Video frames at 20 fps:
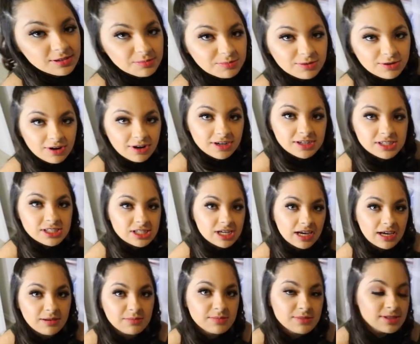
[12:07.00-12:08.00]
LeBron
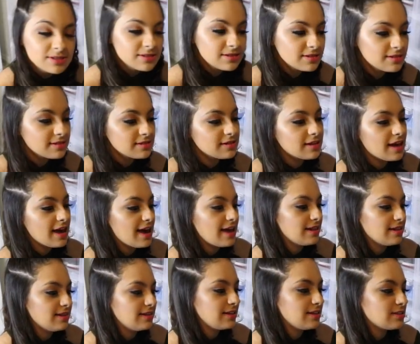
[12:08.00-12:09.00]
James,
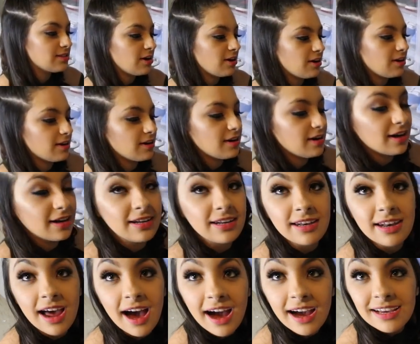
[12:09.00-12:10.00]
and these are
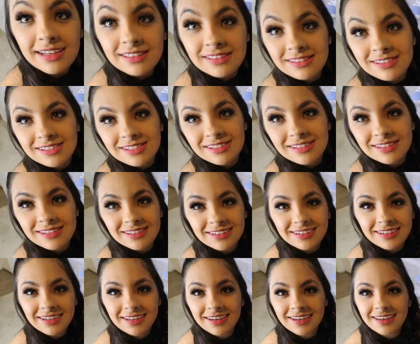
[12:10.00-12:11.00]
nines.
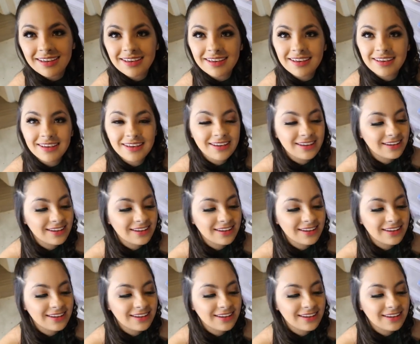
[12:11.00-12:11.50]
Nope.